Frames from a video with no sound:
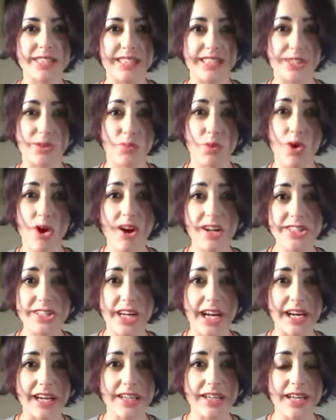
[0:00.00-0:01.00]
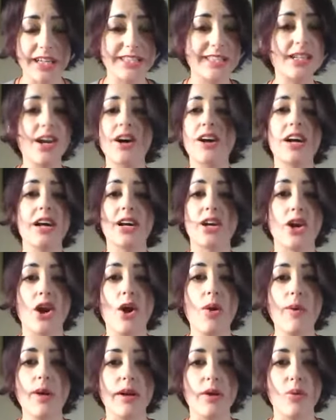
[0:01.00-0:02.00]
each project. It's not going to
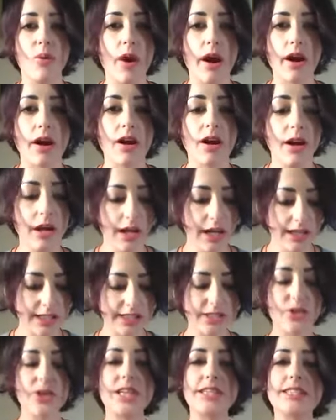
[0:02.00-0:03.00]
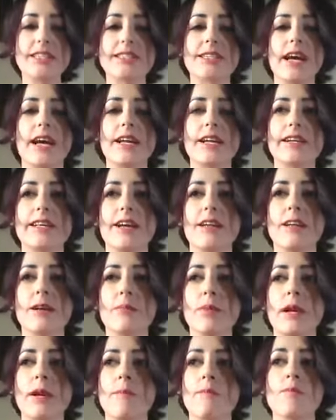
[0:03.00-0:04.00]
go anywhere. So this is kind of
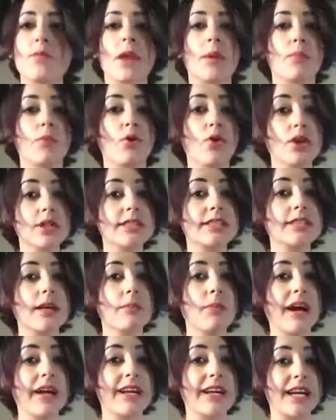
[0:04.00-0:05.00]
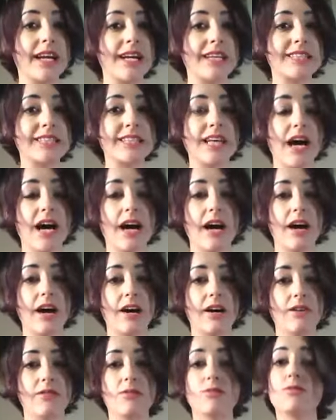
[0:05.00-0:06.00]
telling me, put some ideas,
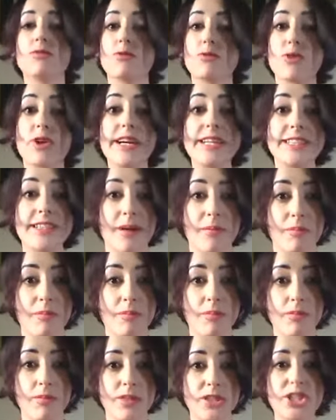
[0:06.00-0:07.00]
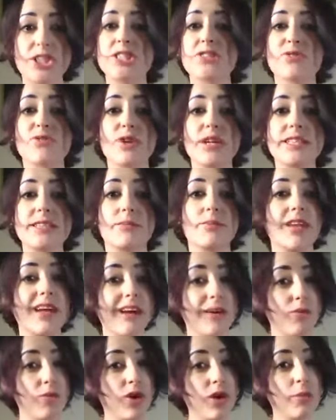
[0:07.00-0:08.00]
freeze them. Just freeze them.
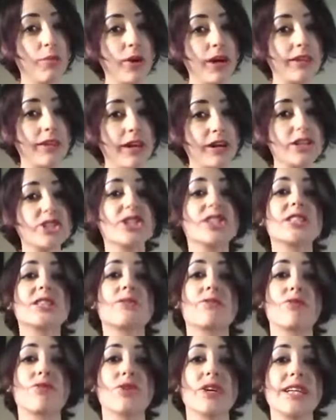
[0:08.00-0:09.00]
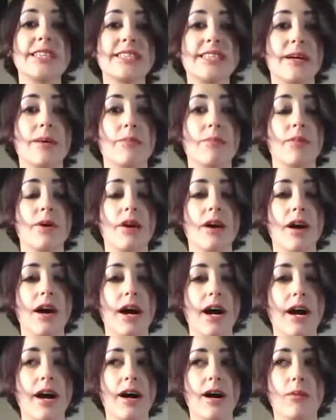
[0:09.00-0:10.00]
They will be there, just freeze them.
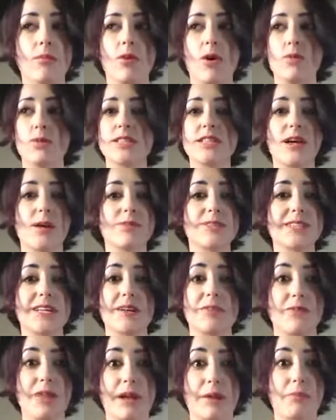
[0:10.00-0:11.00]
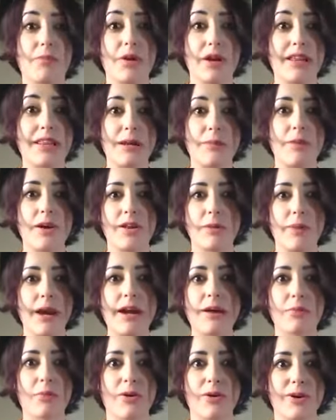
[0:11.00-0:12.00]
Almost opposite of like putting them on the
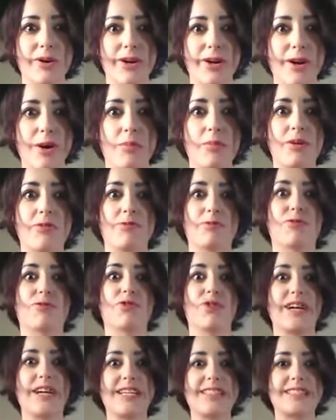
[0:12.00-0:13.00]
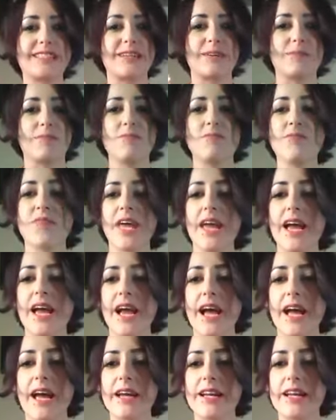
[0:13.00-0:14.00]
back burner, you know, but freeze them.
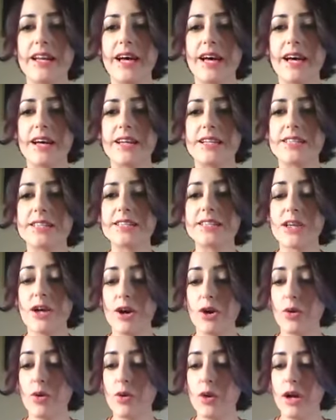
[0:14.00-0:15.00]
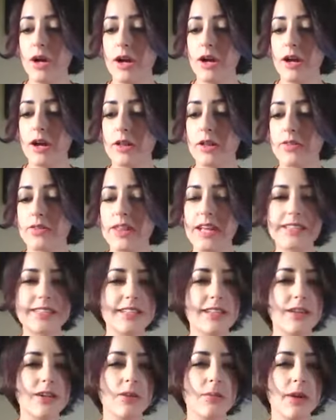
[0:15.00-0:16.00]
And so
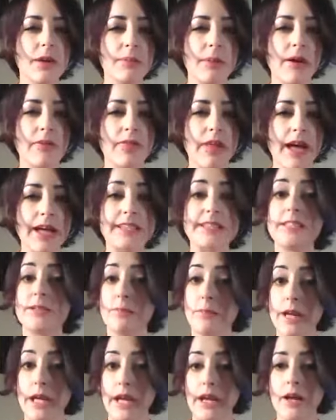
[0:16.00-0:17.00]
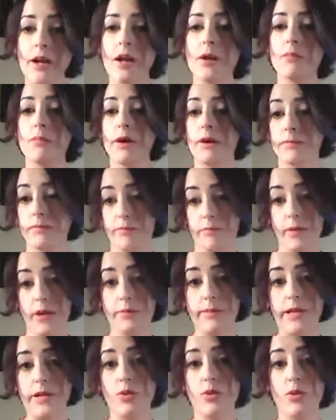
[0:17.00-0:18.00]
that's a little bit about that to me, but
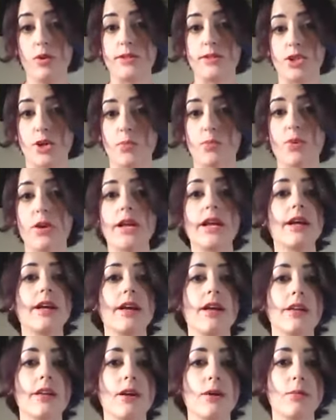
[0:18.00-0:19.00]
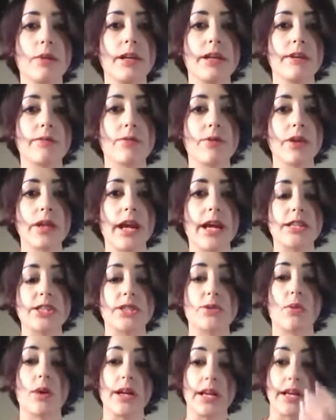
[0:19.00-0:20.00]
maybe you will interpret it a little bit differently. I
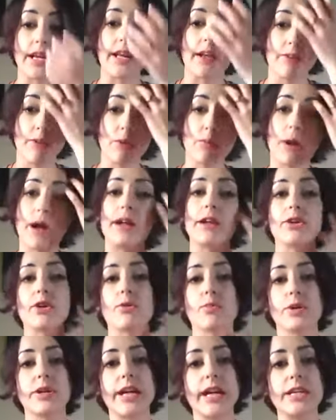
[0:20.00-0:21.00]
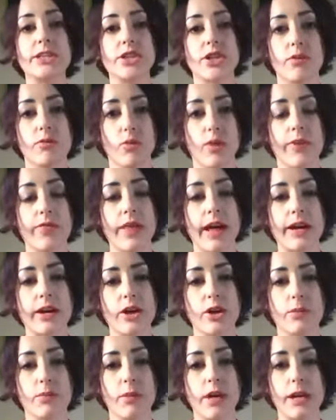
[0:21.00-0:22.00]
just wanted to give you my interpretation of what that
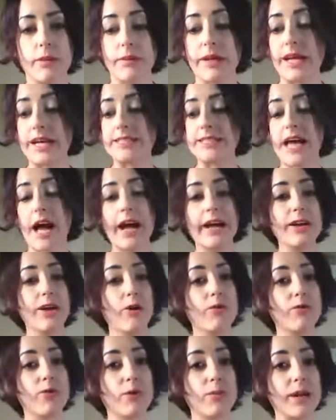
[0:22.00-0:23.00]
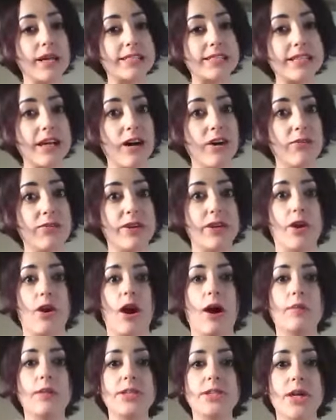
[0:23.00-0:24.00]
could mean, because I know for myself, you know,
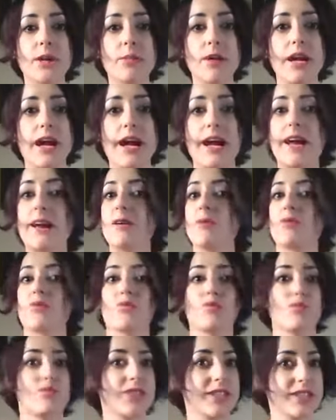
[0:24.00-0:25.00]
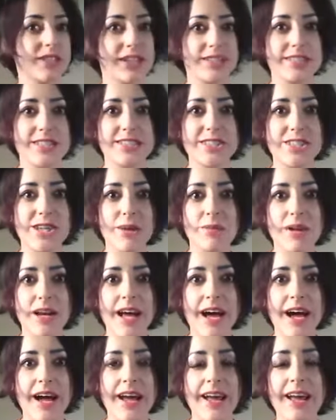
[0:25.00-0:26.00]
I'm a Gemini, Sun's in
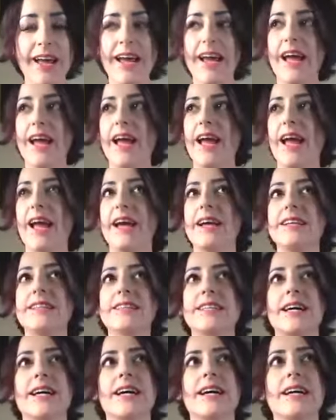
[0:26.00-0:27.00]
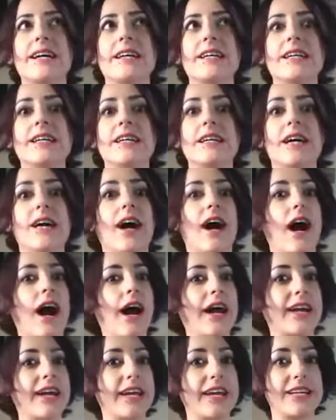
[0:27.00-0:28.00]
Gemini, and
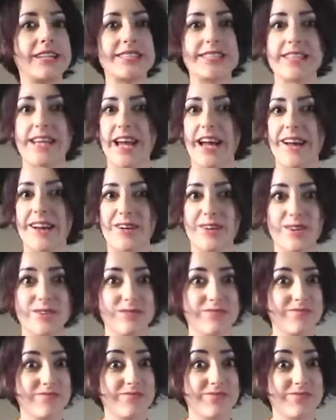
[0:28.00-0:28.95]
I can scatter,